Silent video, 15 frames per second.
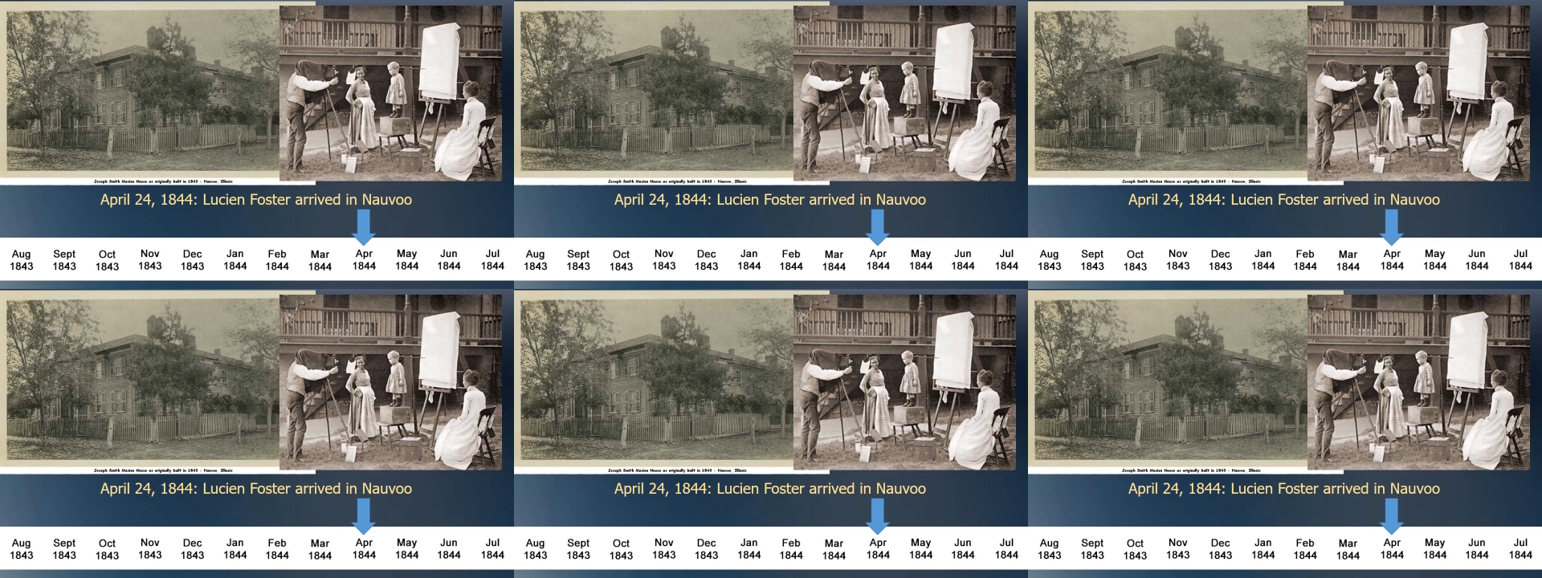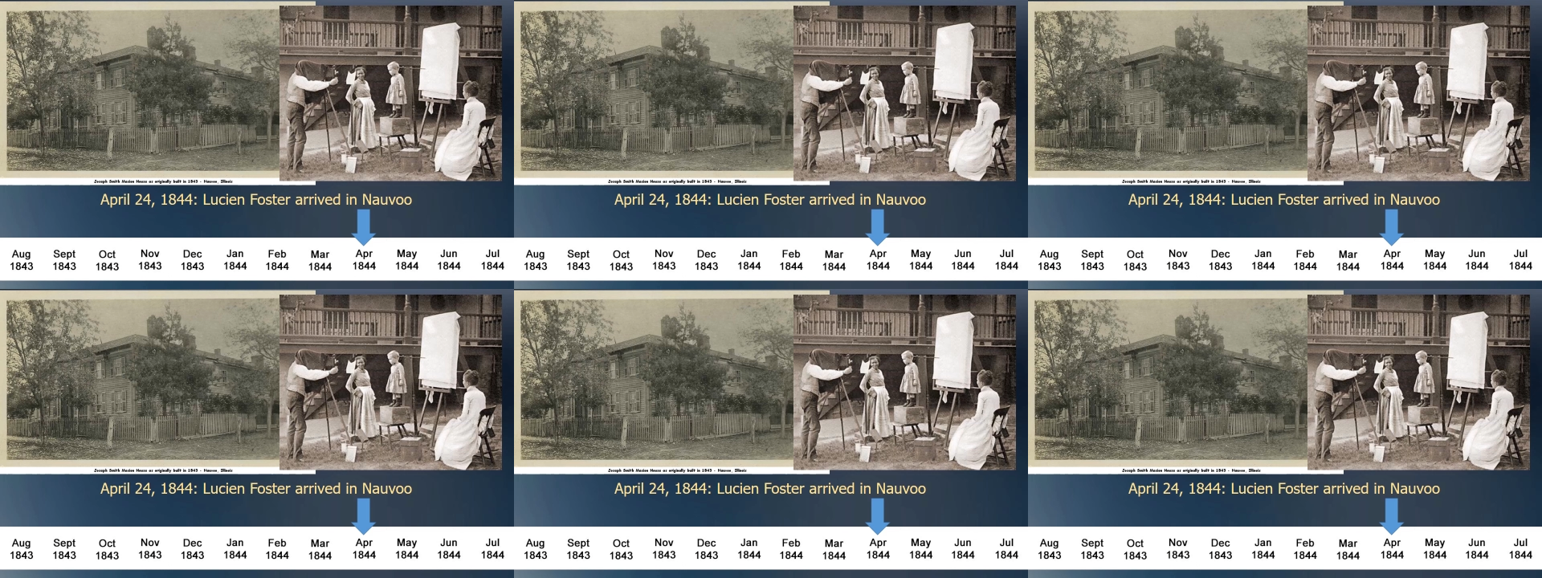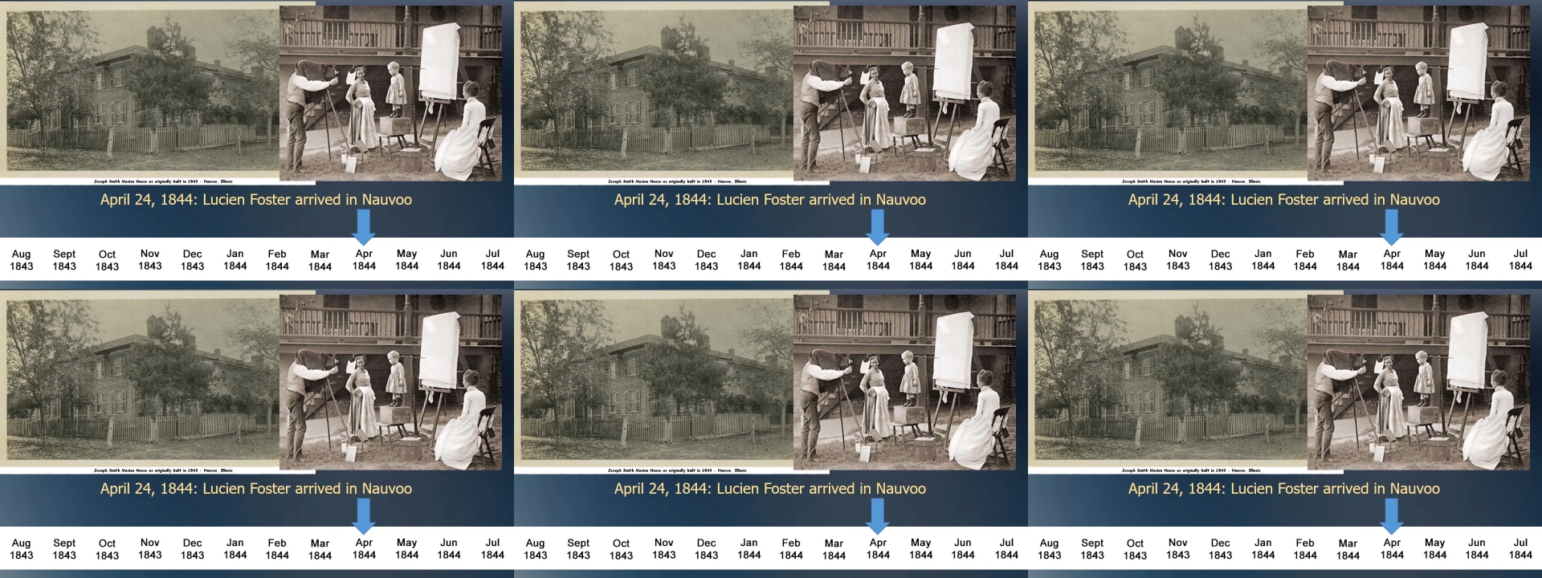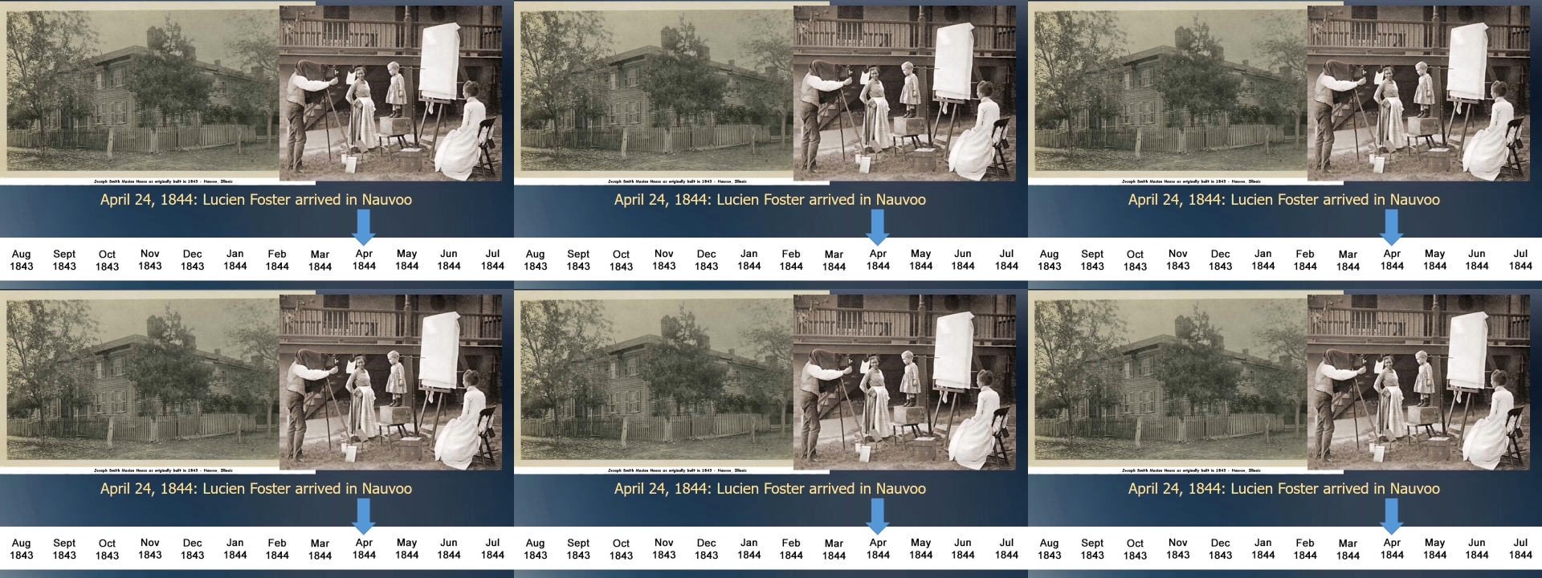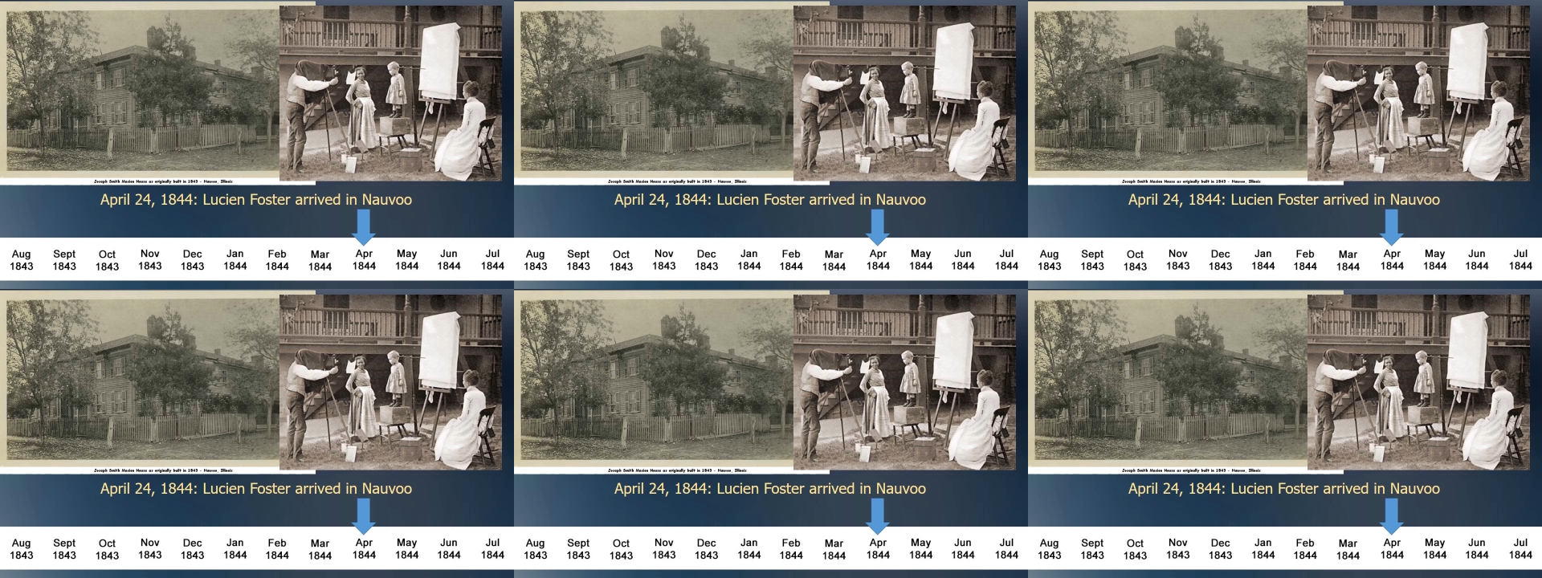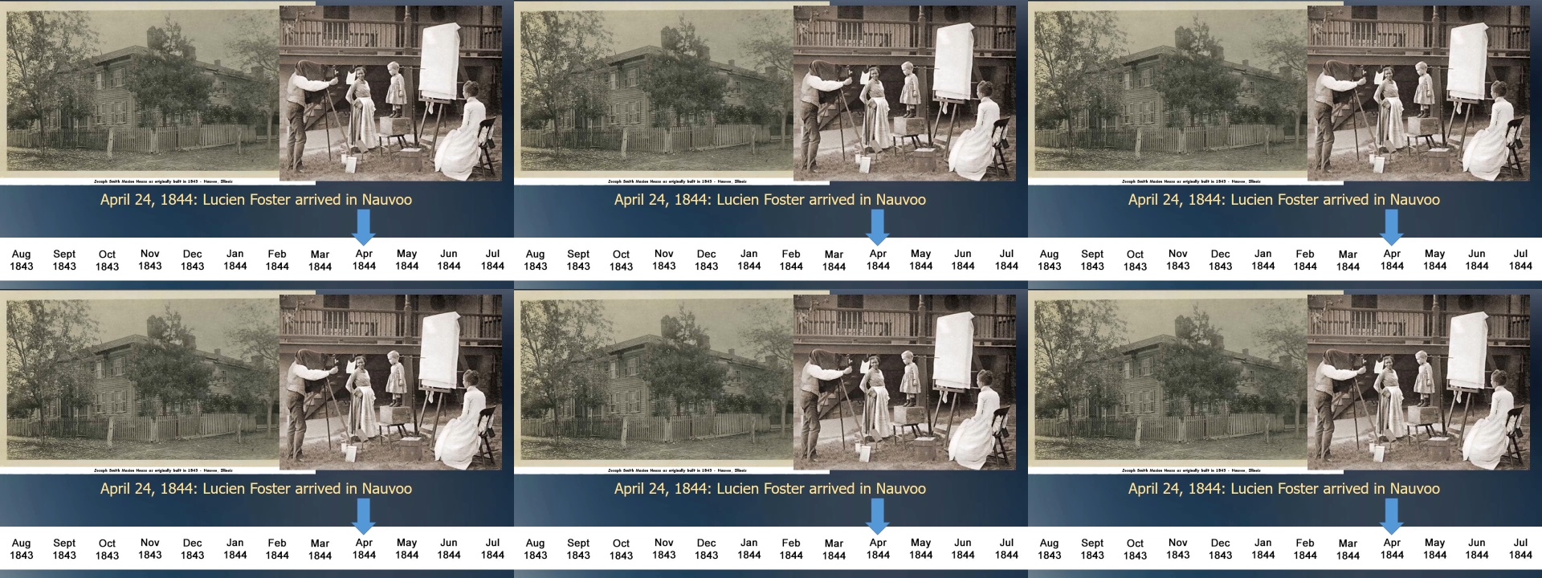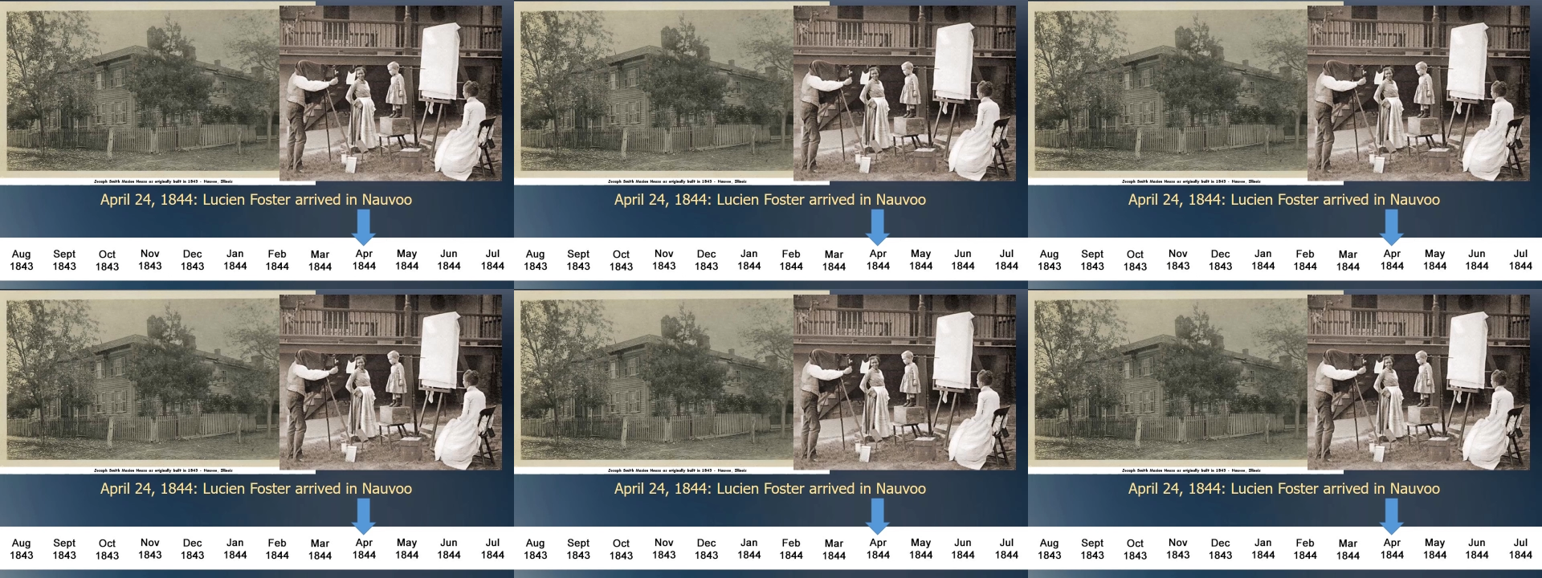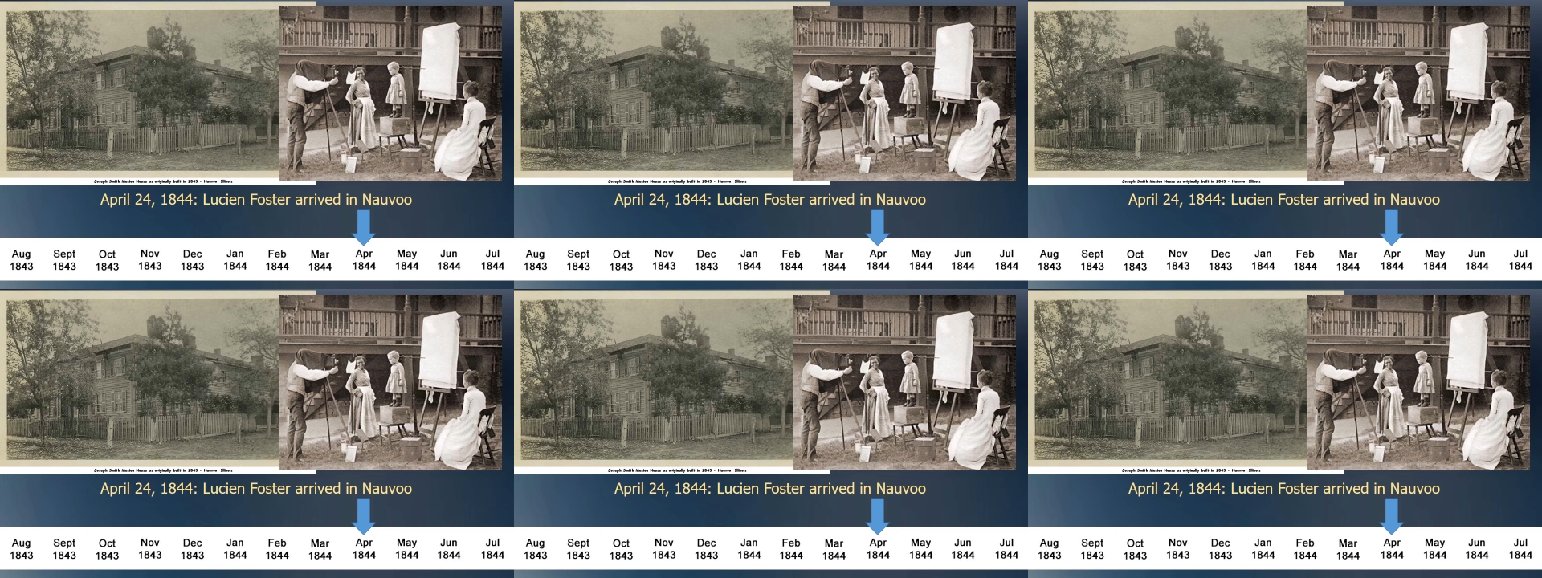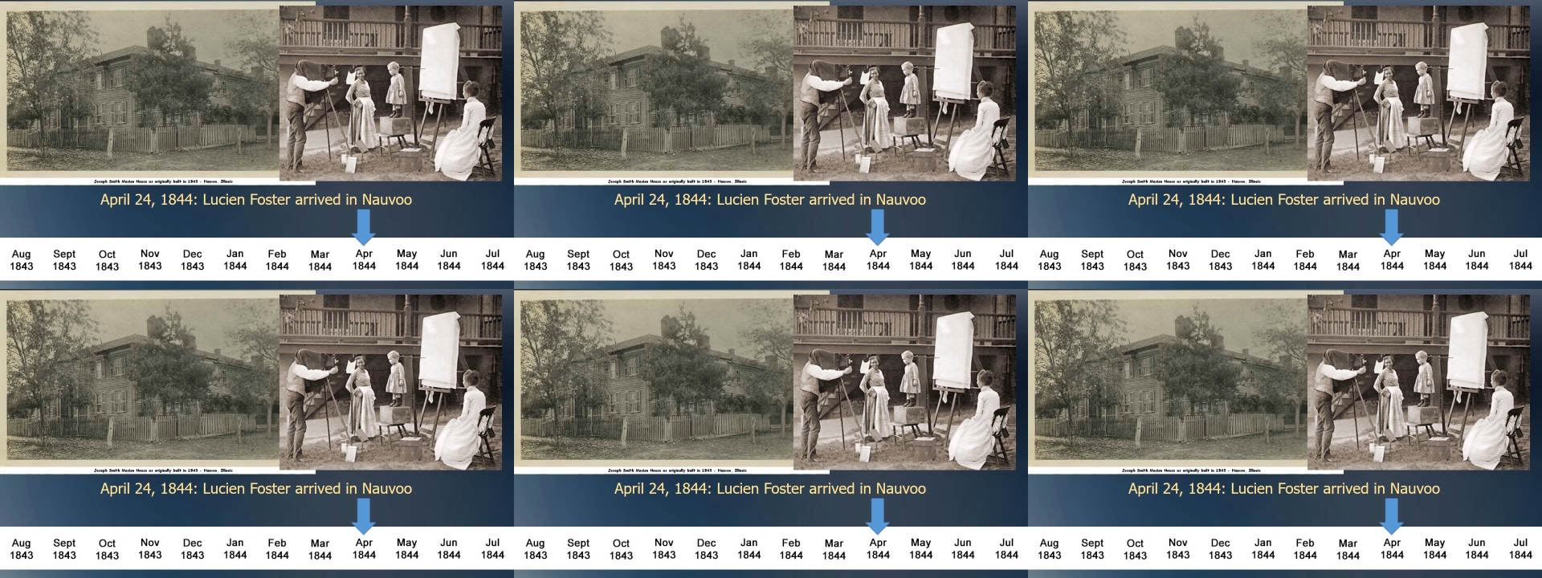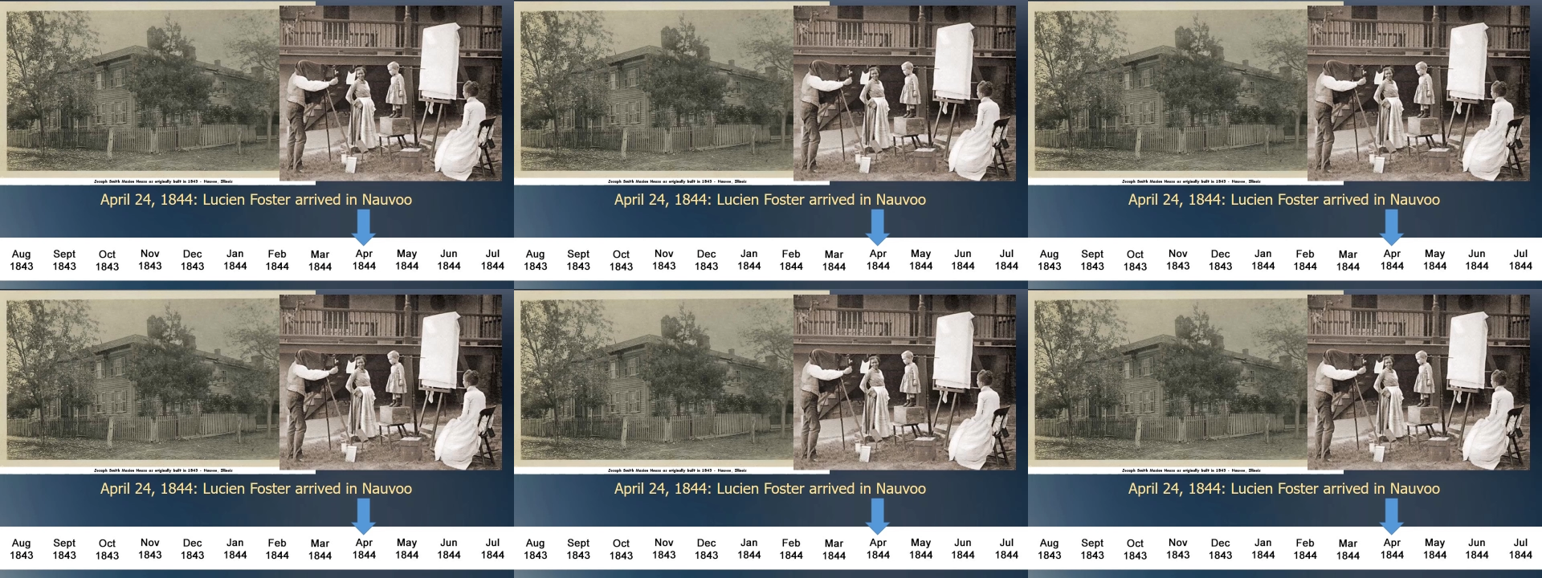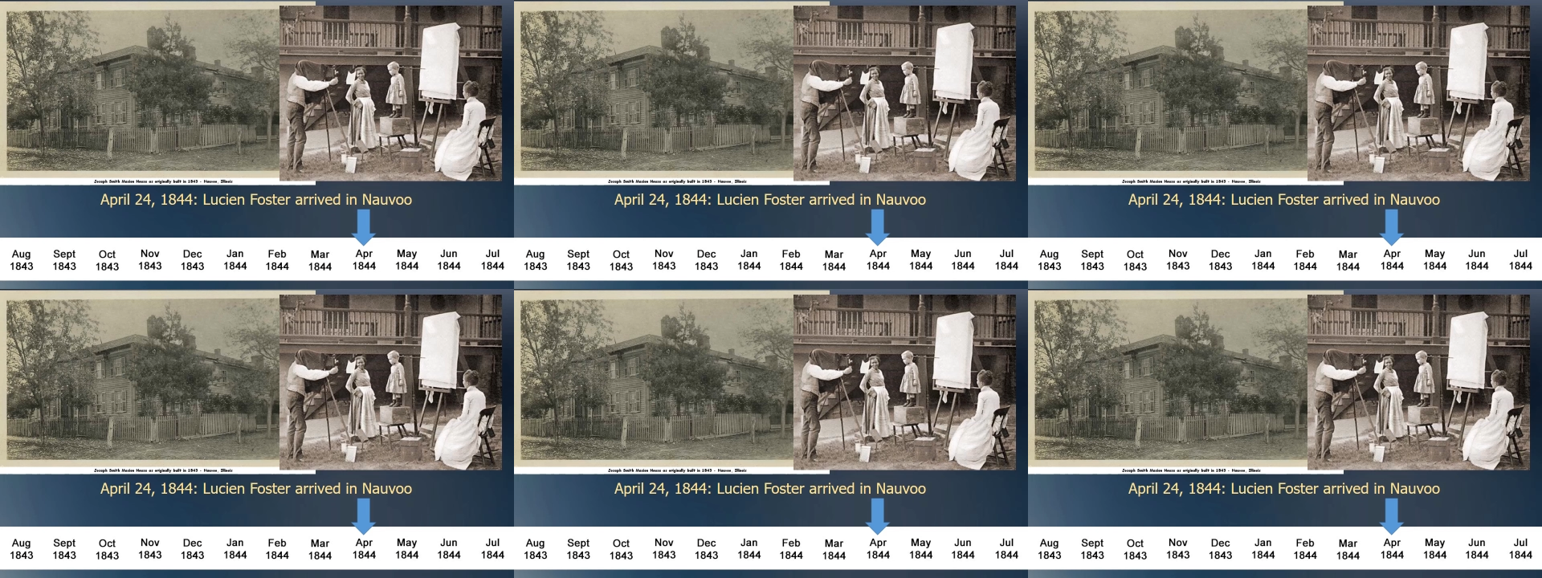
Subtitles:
(no speaker visible)